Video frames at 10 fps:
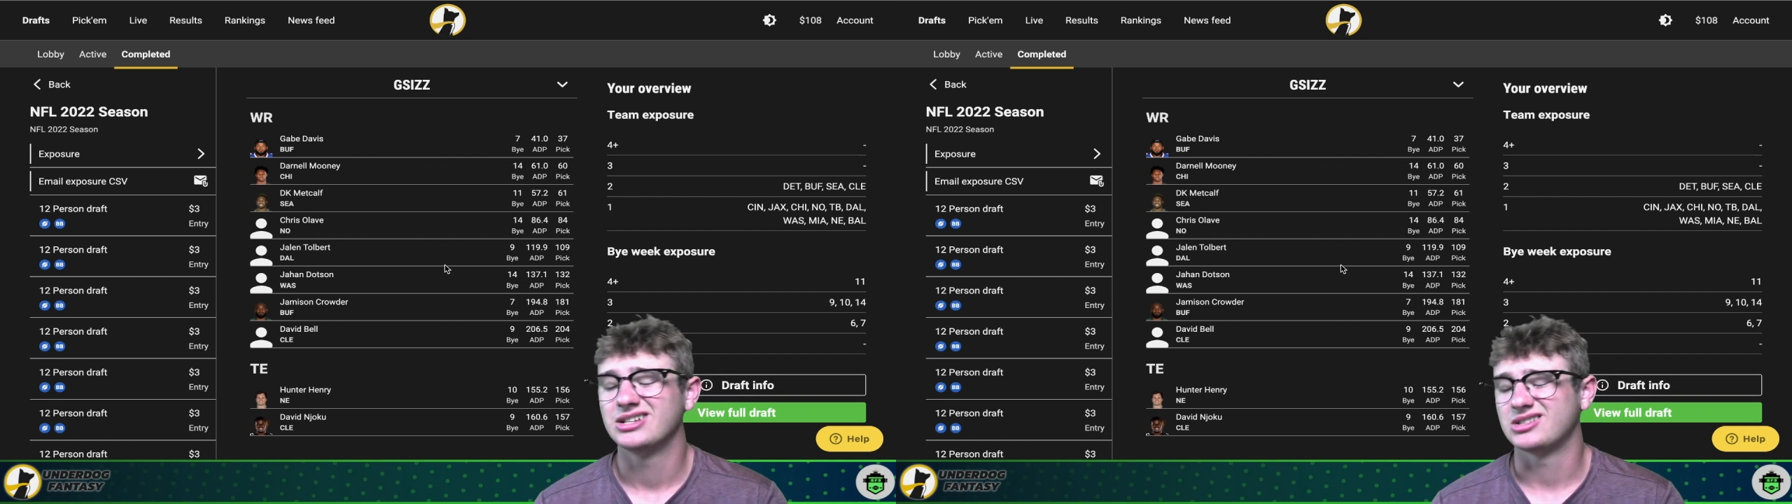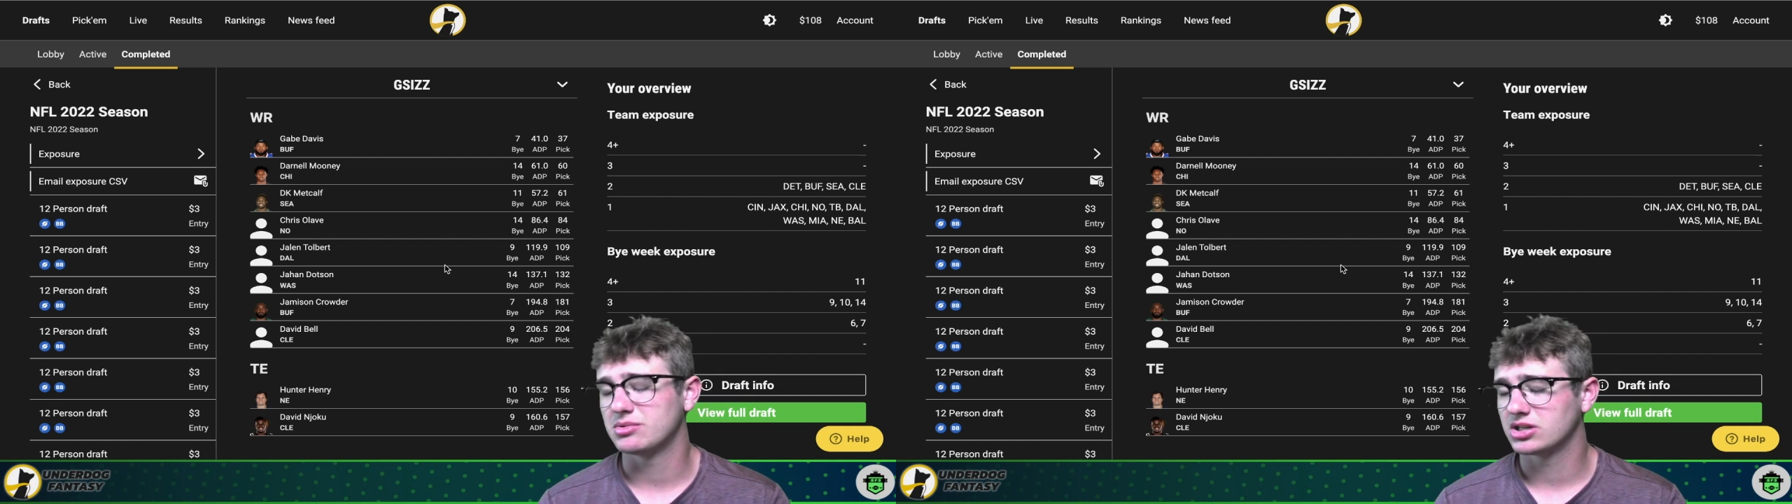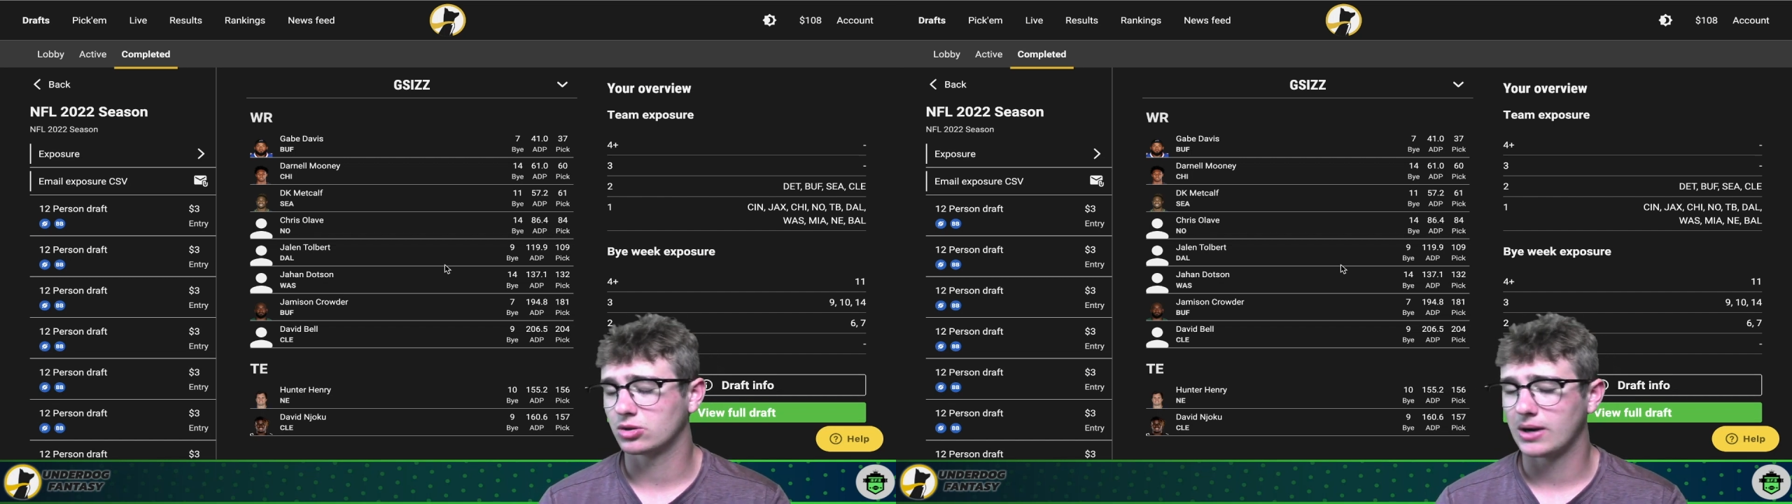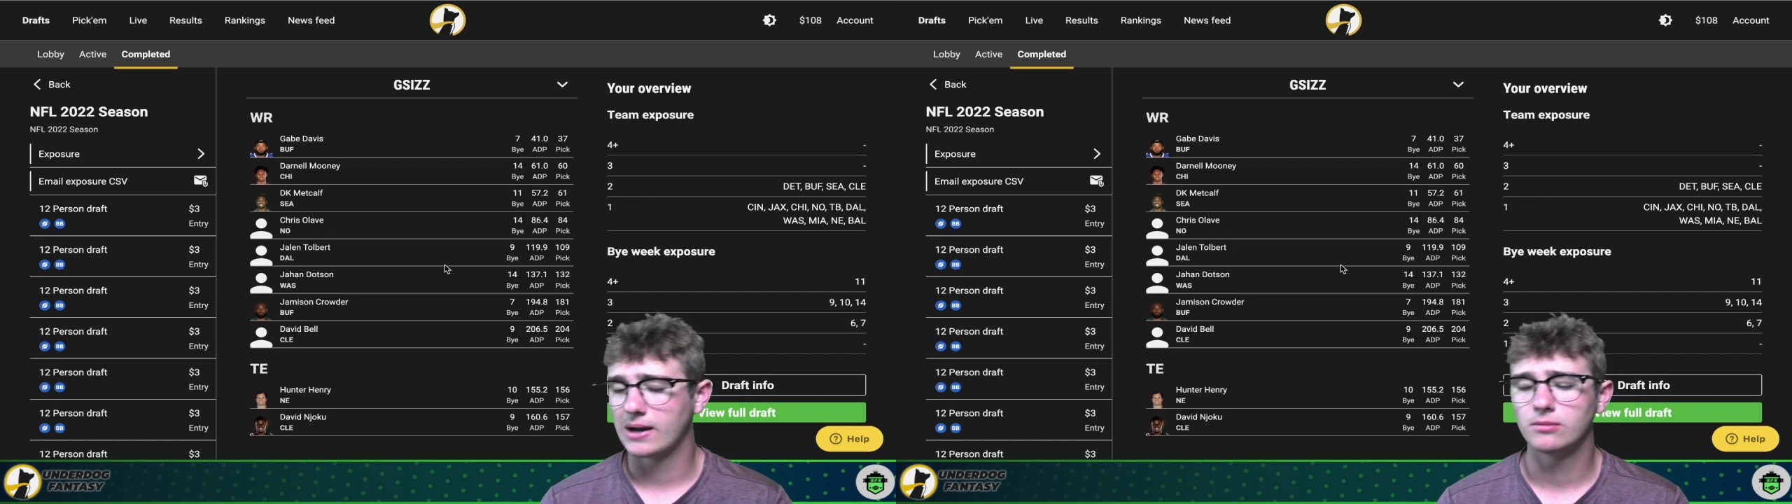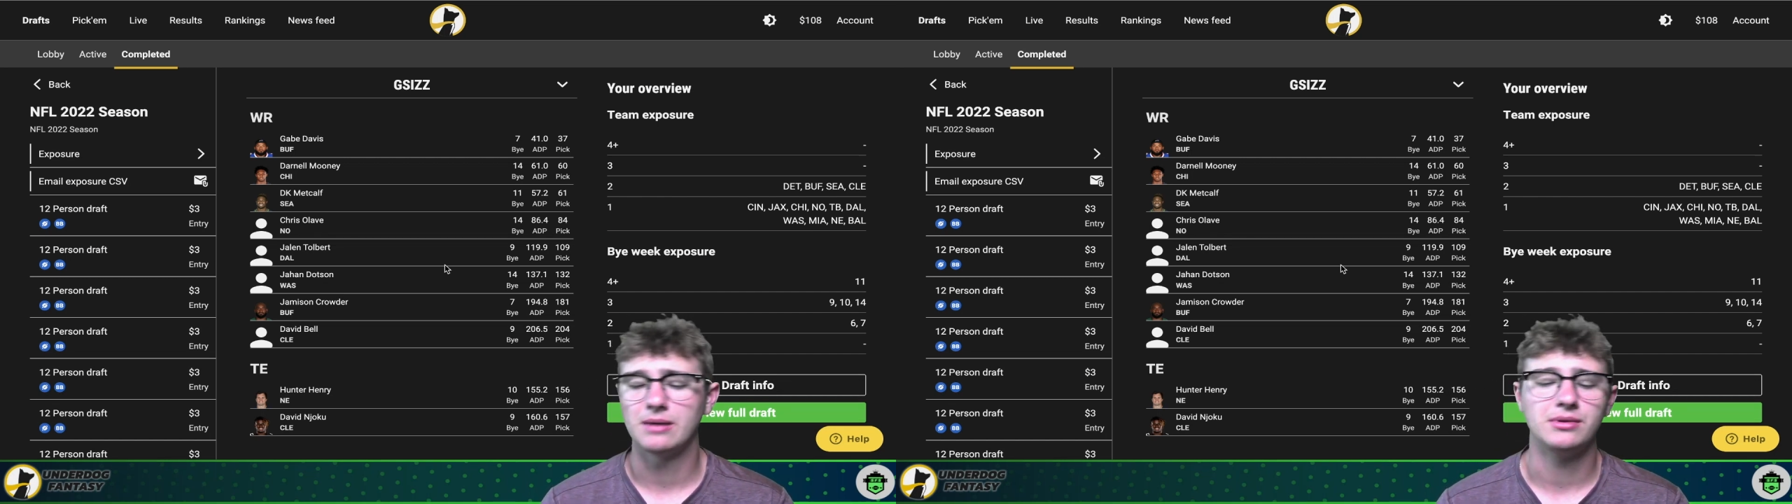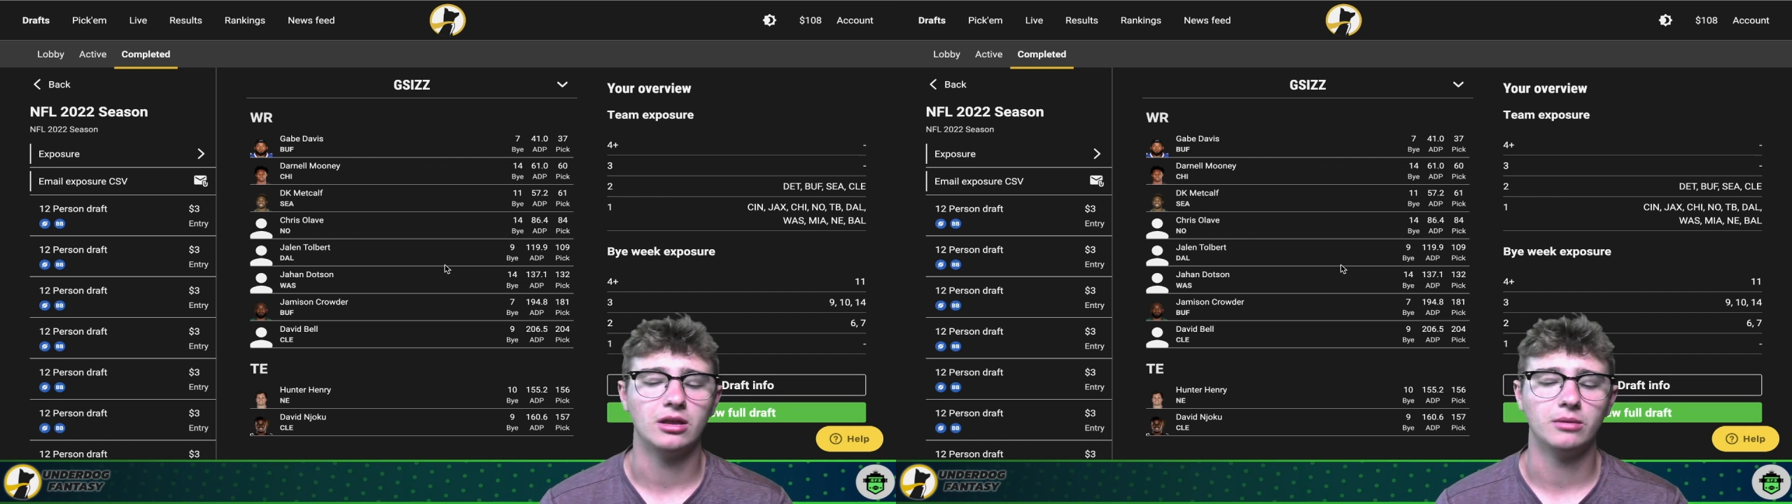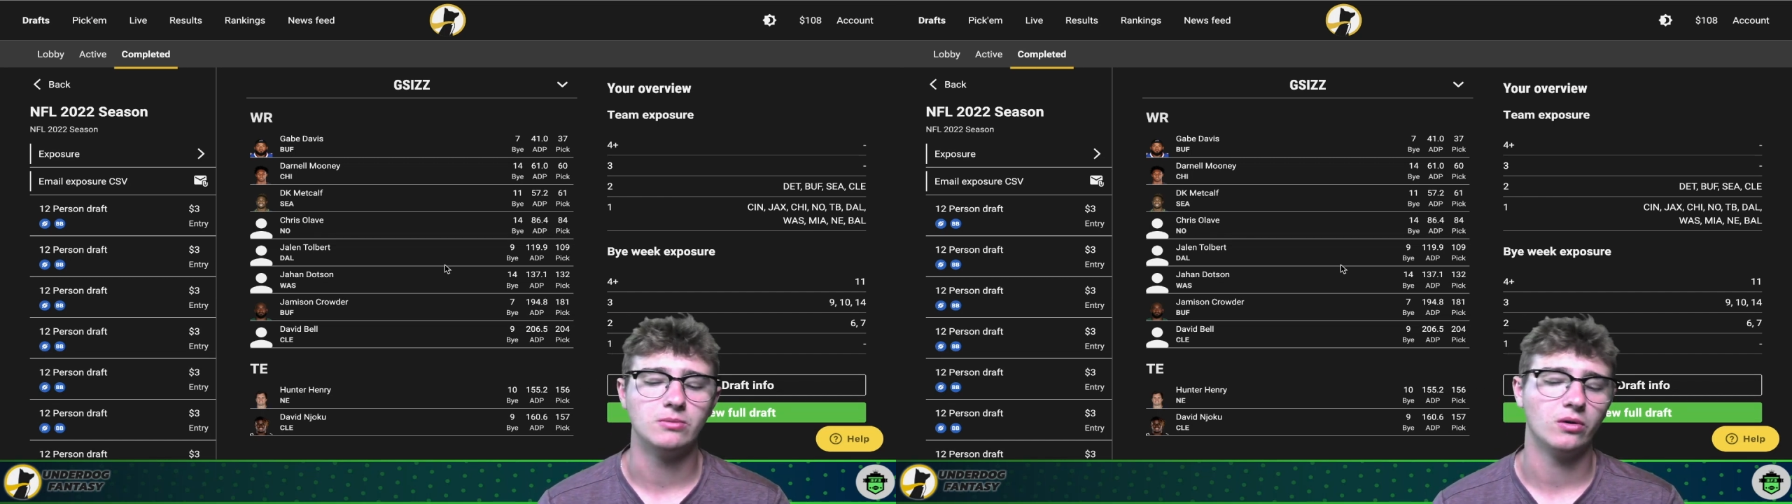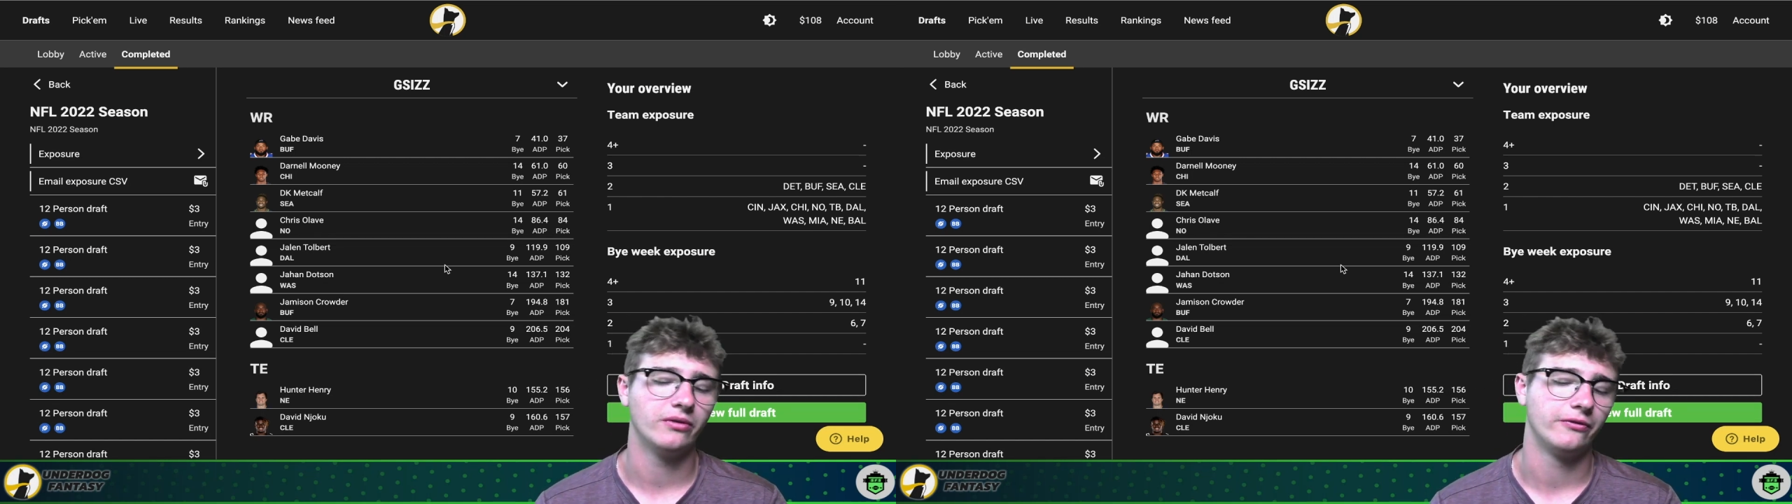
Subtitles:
Jamison Crowder might be a little bit more